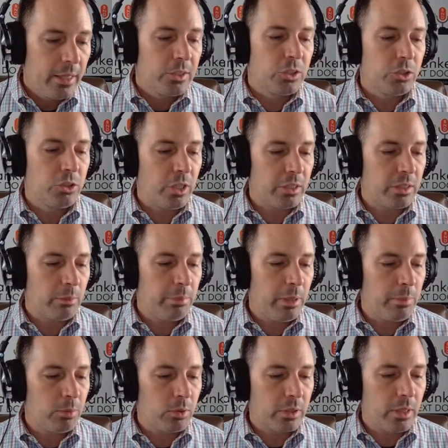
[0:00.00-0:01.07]
suggesting
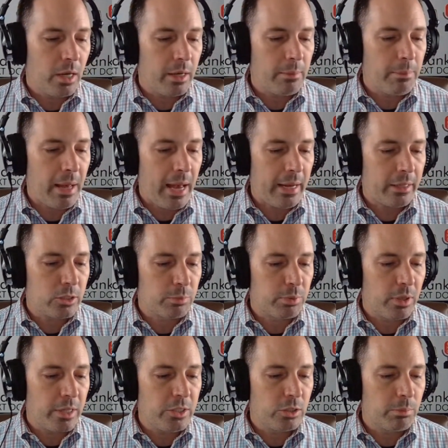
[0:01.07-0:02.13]
people are cutting back as
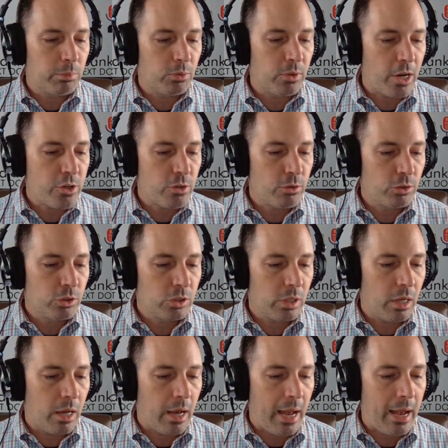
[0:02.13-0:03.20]
price pressures
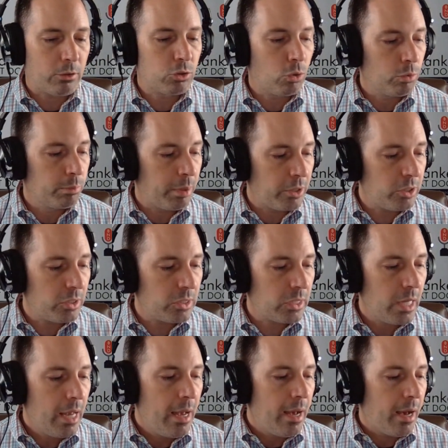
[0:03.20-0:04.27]
uh, household
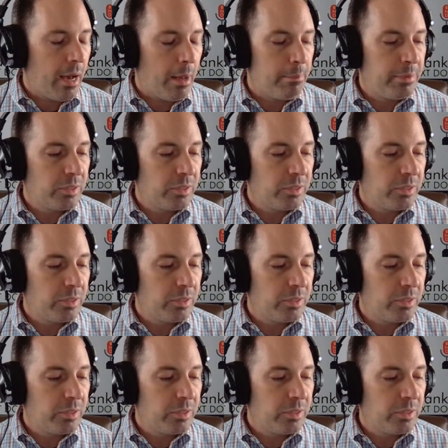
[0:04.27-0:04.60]
budgets. Uh,